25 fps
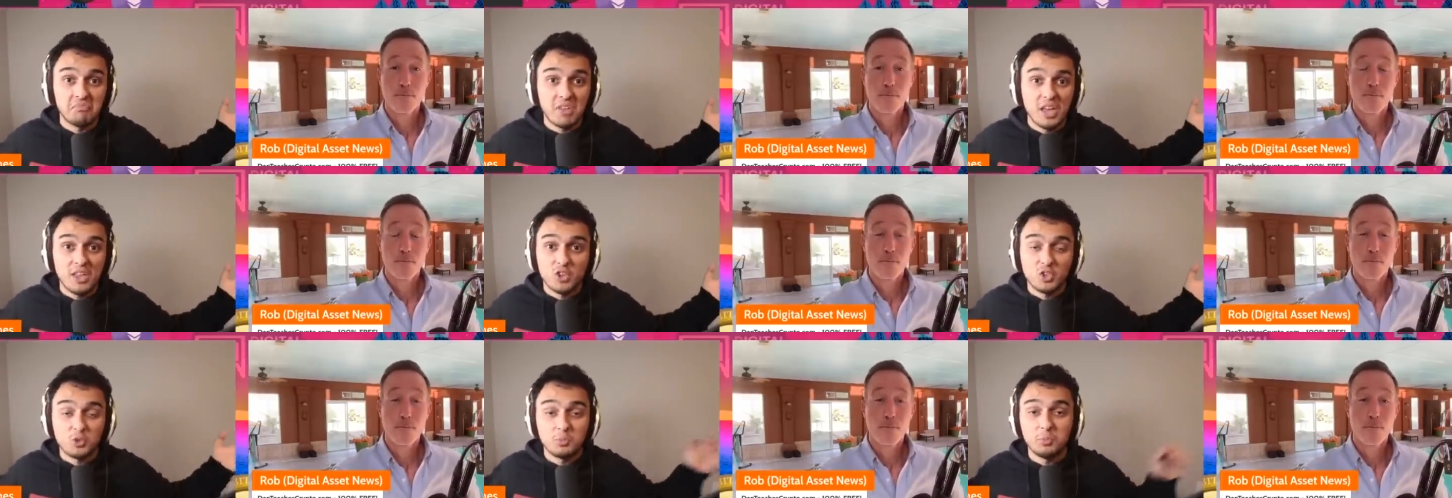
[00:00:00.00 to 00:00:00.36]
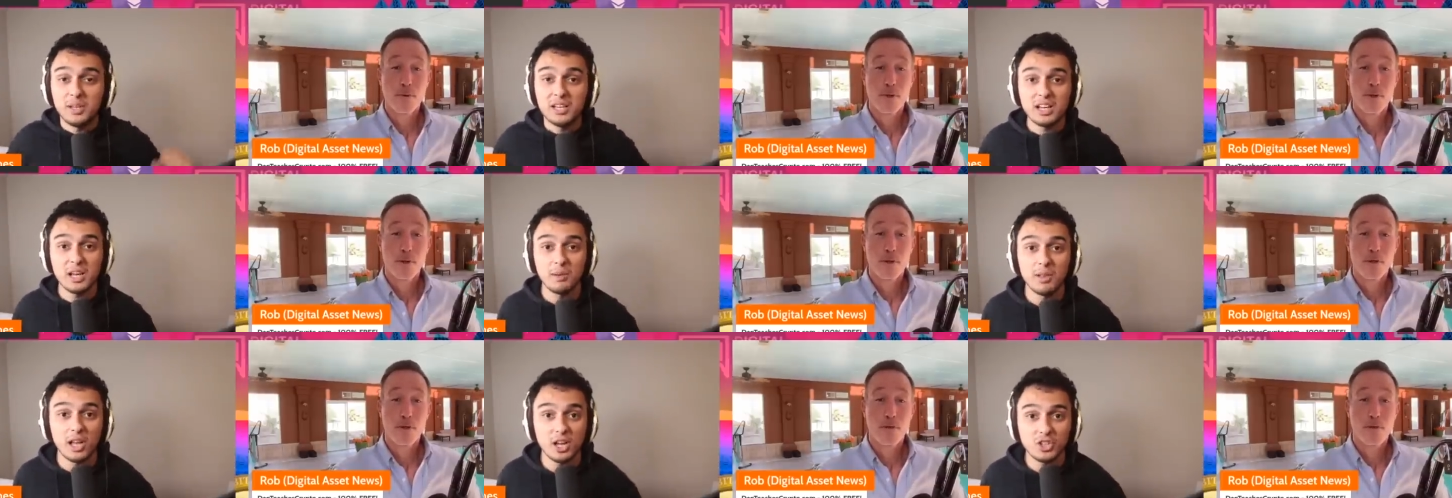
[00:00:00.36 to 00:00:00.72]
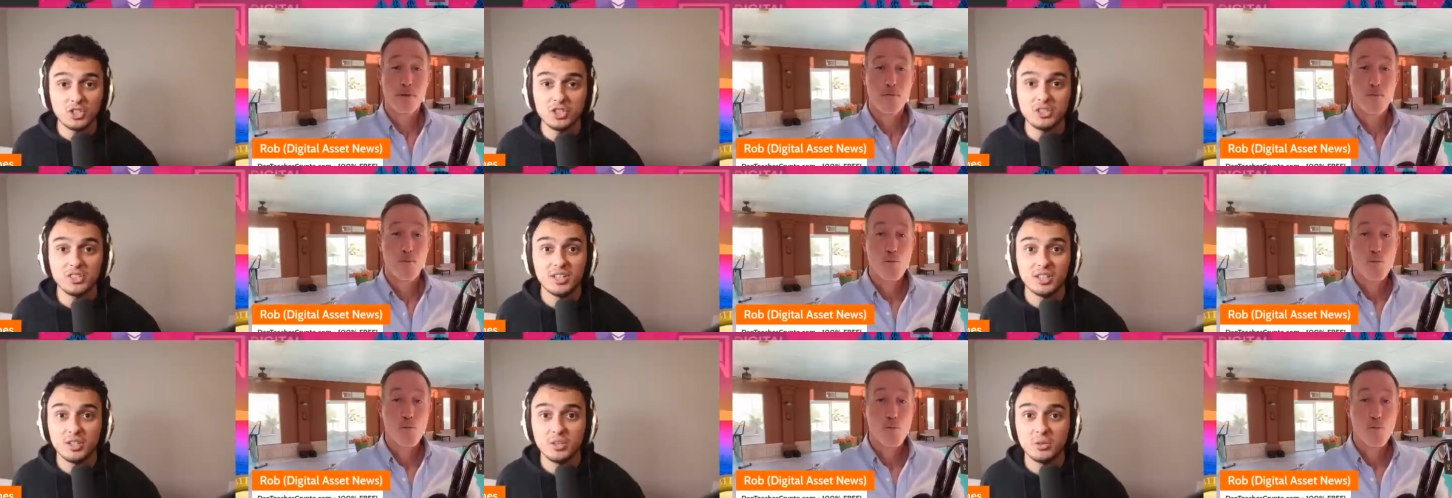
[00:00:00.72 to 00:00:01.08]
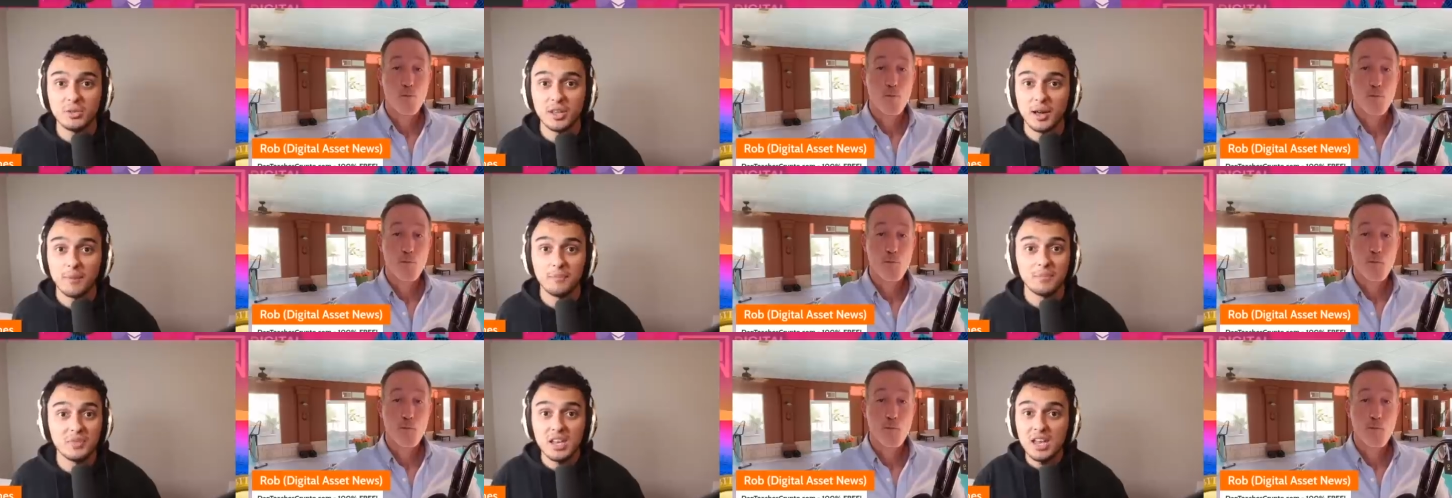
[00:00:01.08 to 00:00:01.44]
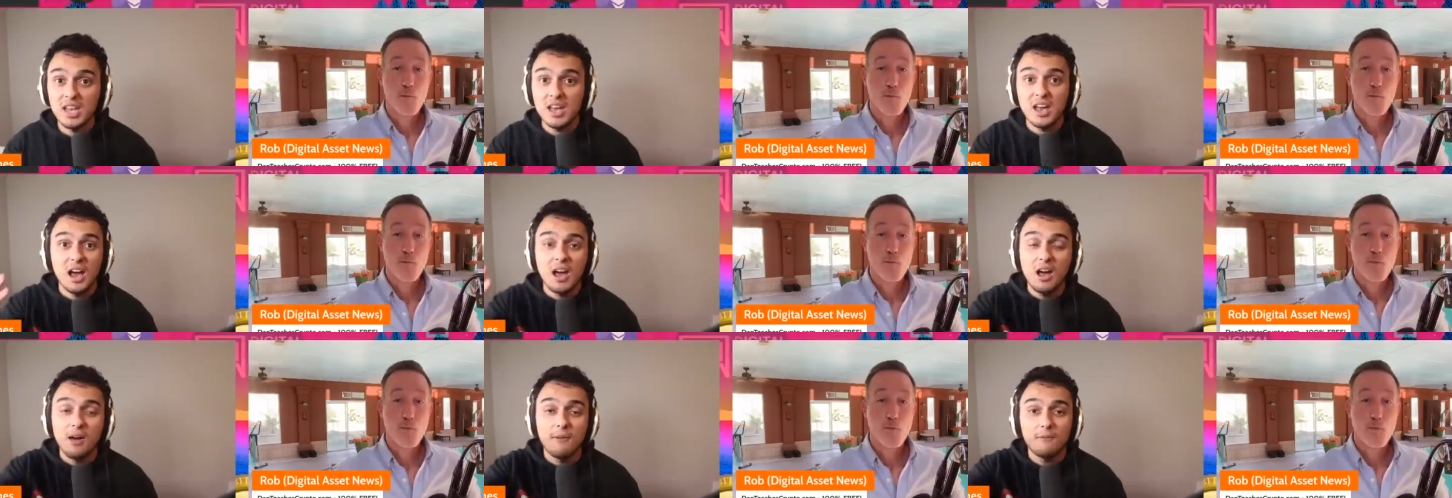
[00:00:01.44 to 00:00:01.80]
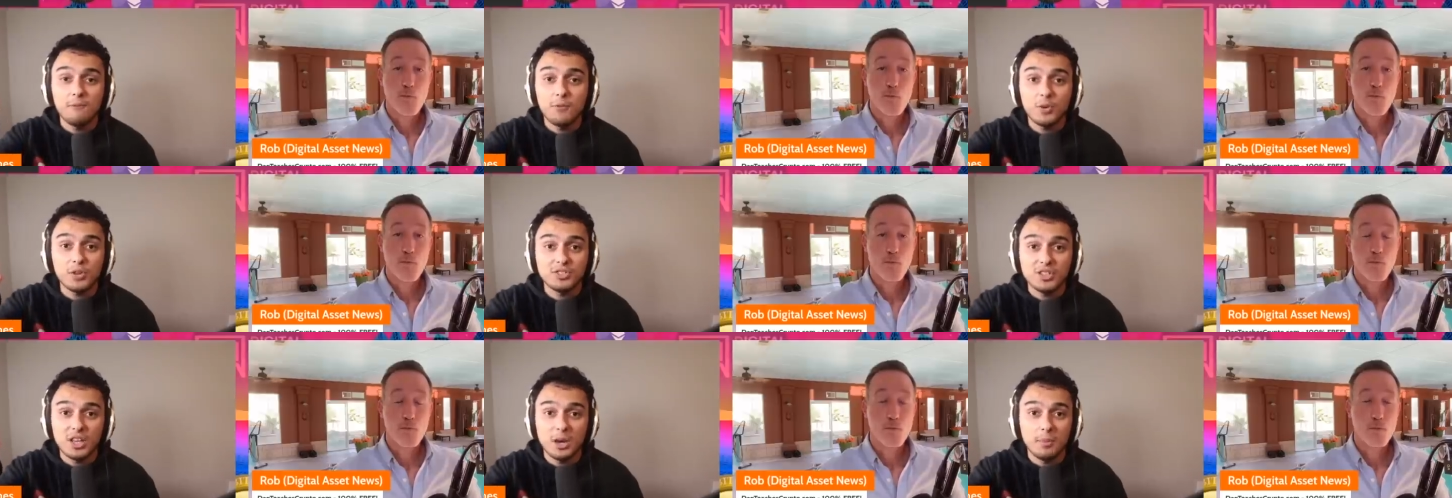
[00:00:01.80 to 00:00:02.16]
Speaker 1: And there's plenty of blockchains that do that. Uh, for
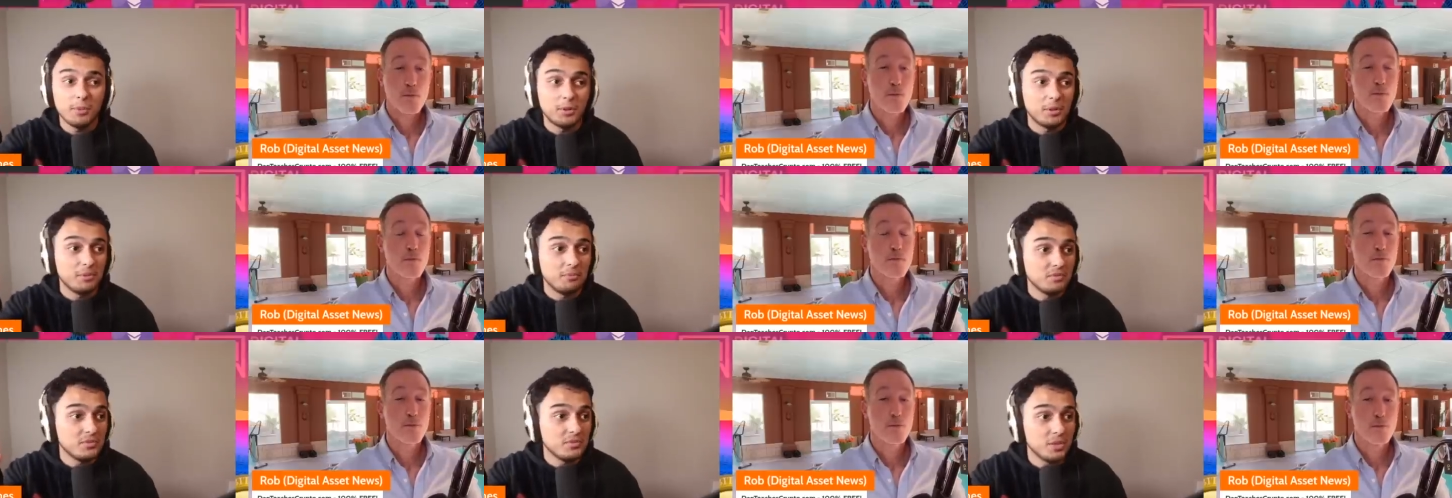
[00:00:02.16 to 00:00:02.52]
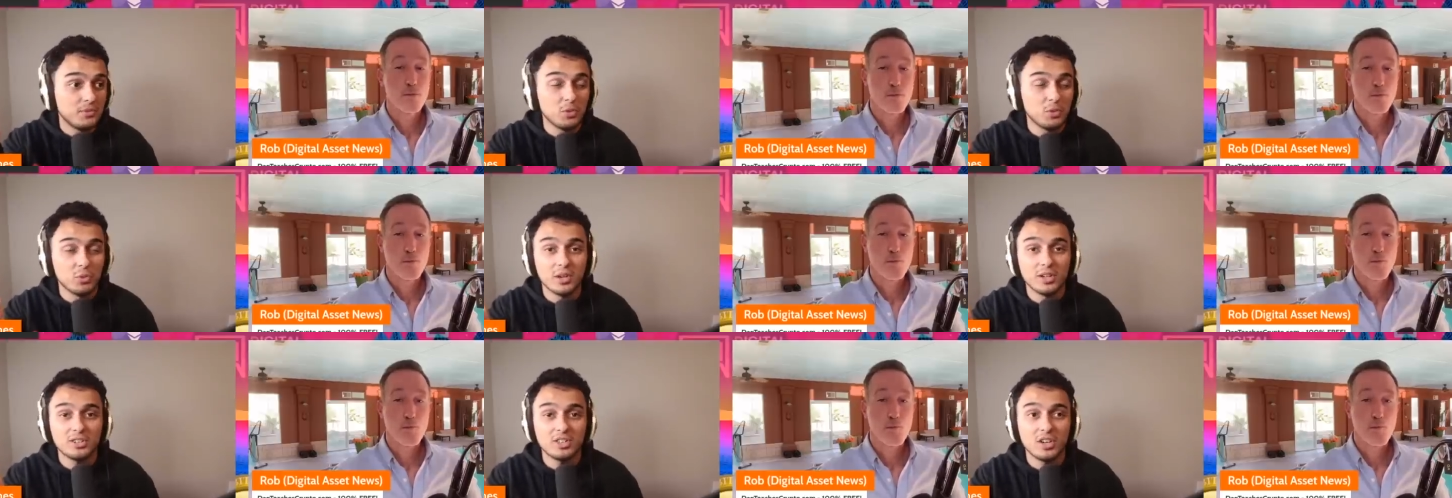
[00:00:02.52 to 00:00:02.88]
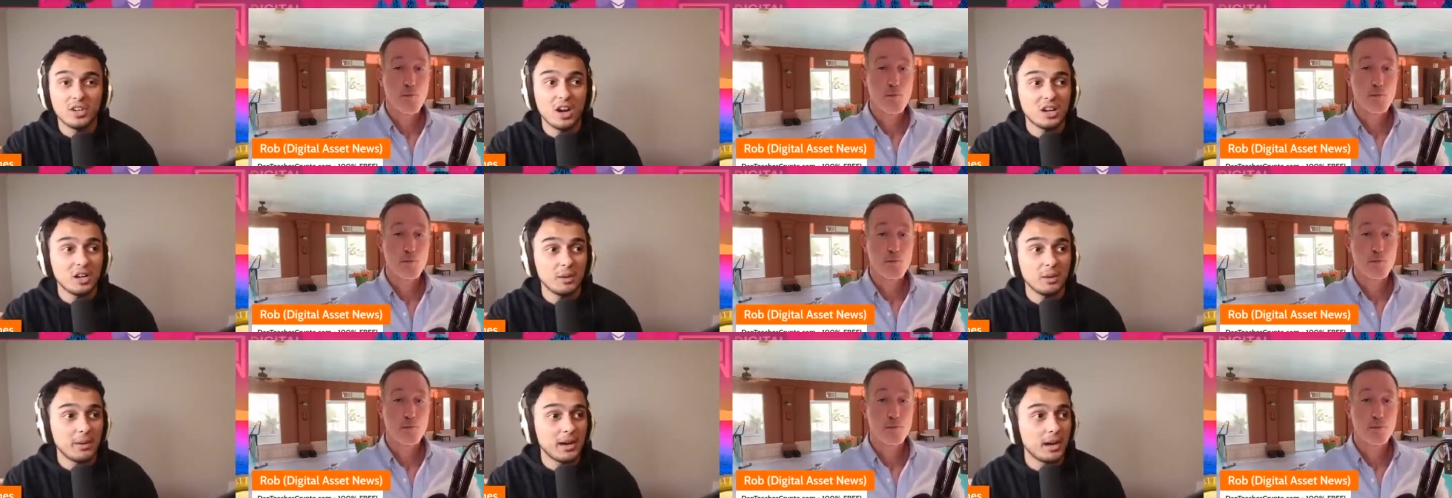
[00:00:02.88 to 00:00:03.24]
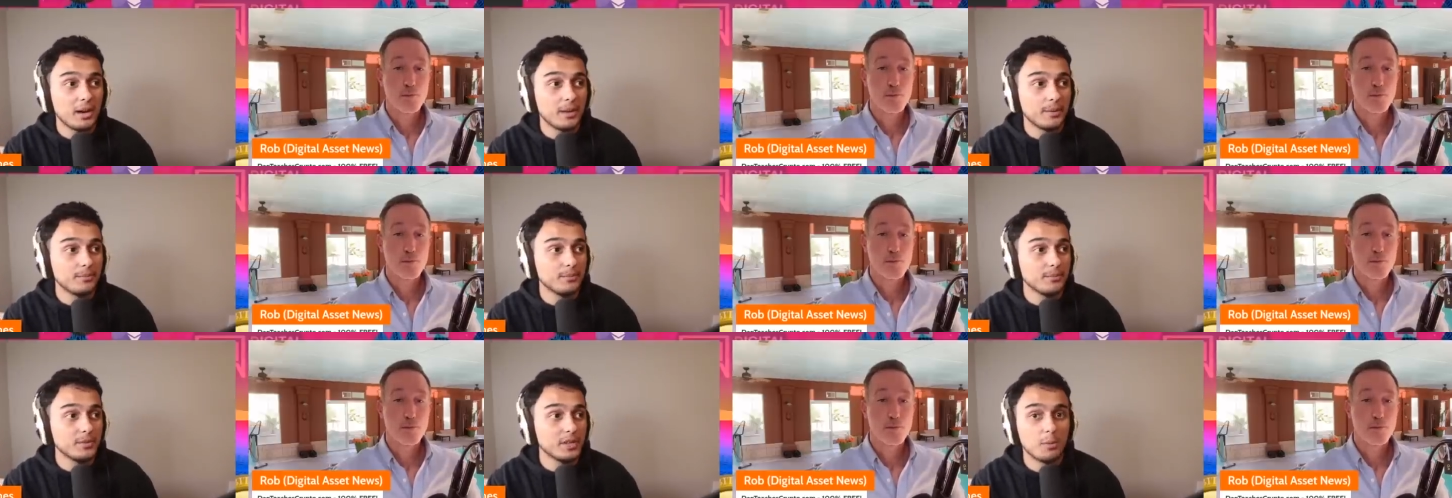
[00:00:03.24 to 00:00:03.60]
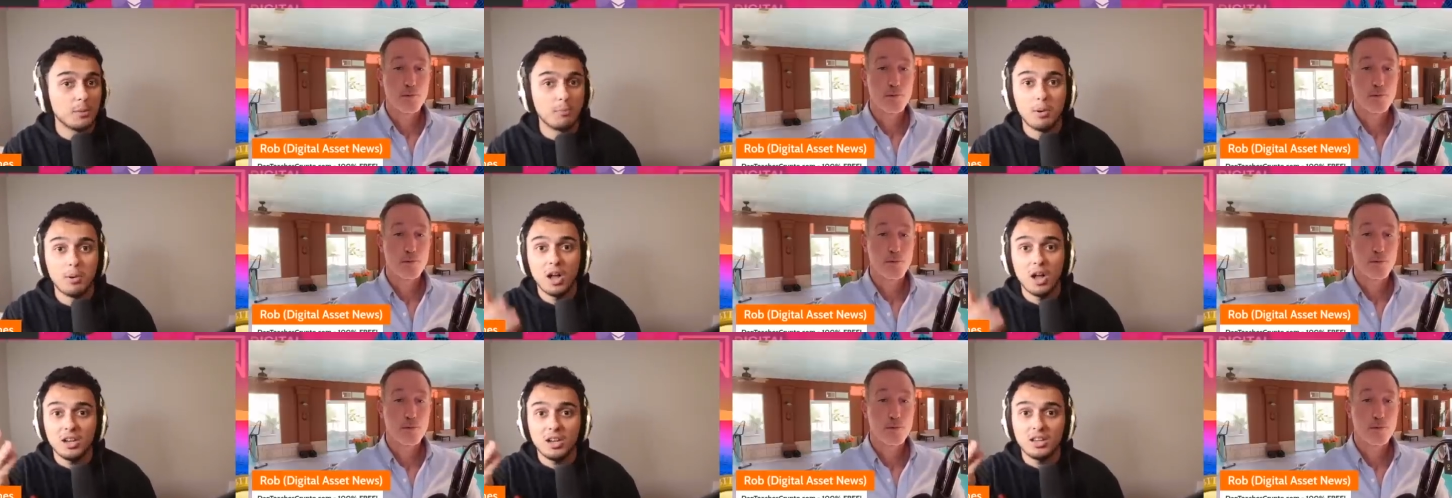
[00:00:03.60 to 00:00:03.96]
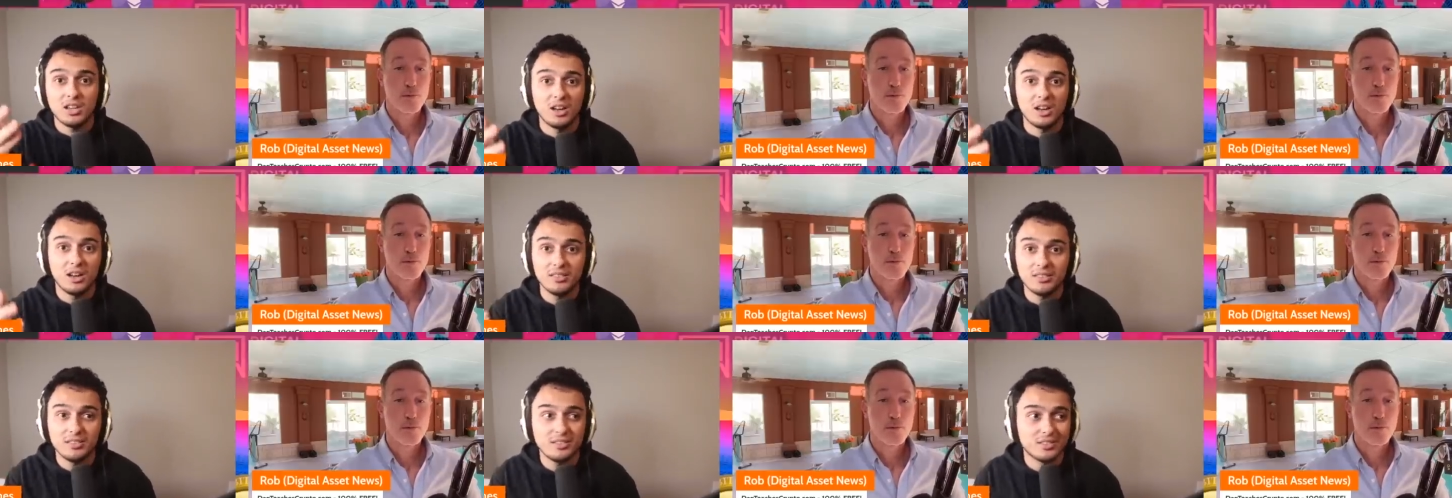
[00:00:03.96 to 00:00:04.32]
mm-hmm. example, if you want to talk about, you know,
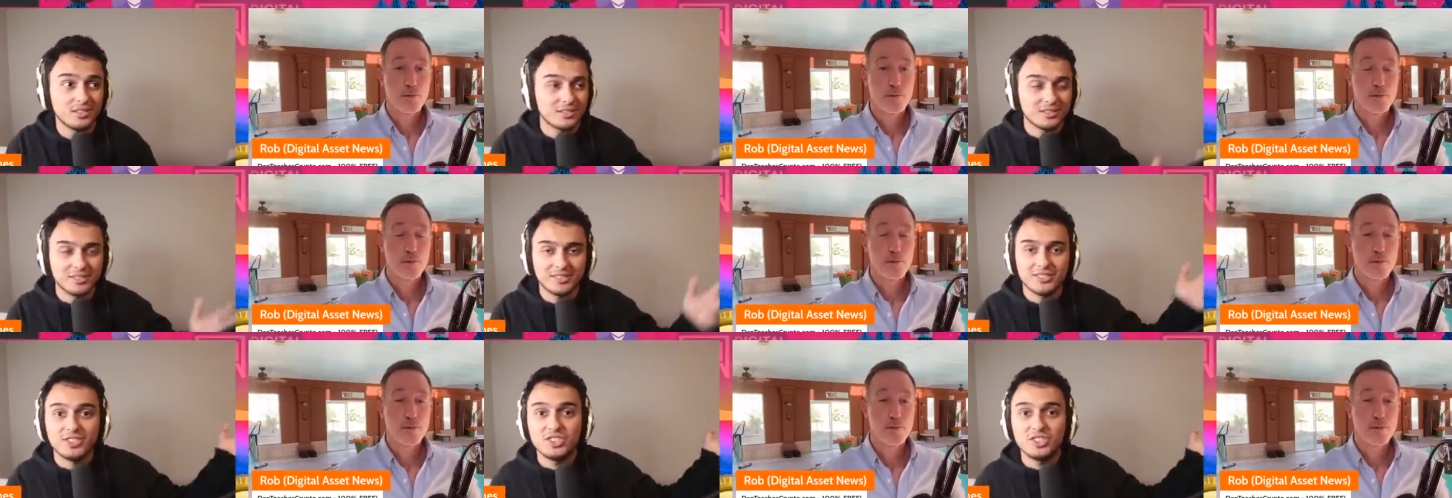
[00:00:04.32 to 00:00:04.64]
Polygon, it's like